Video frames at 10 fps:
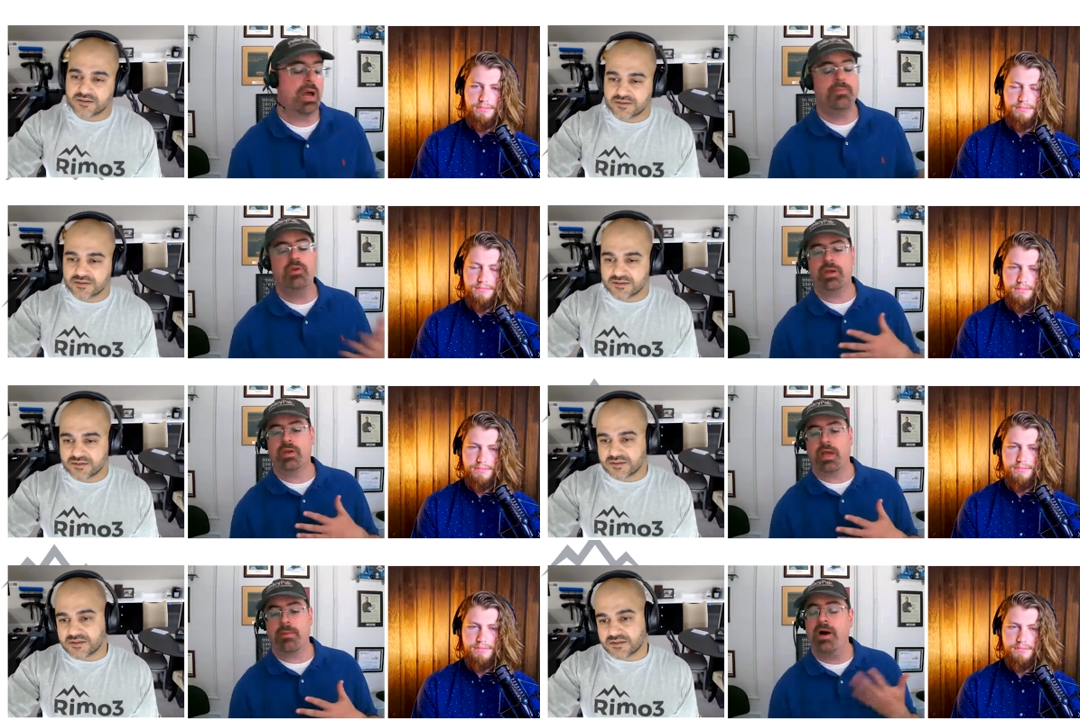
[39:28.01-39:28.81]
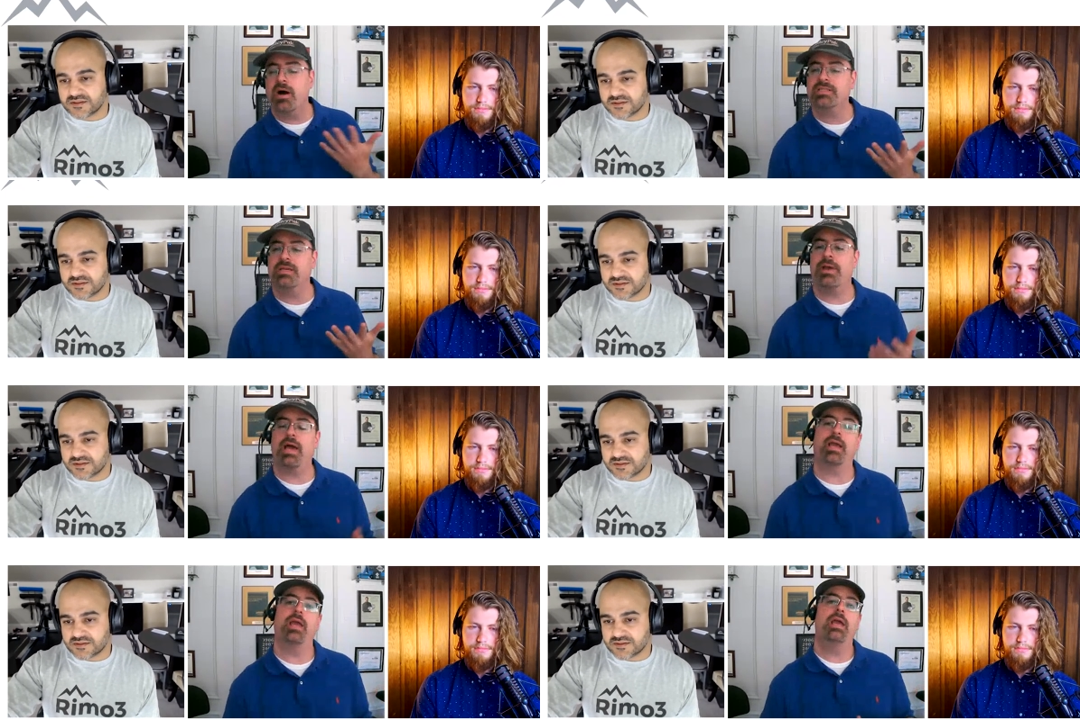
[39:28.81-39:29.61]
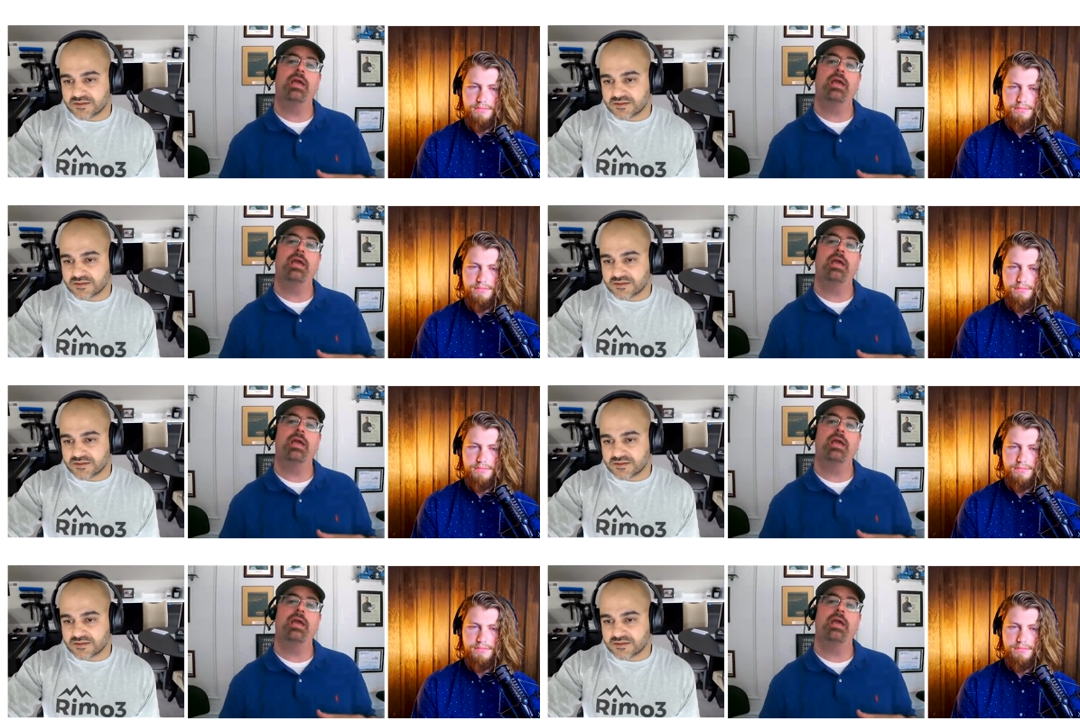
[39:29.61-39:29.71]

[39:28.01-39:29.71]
Speaker 1: I'm doing at PolicyPak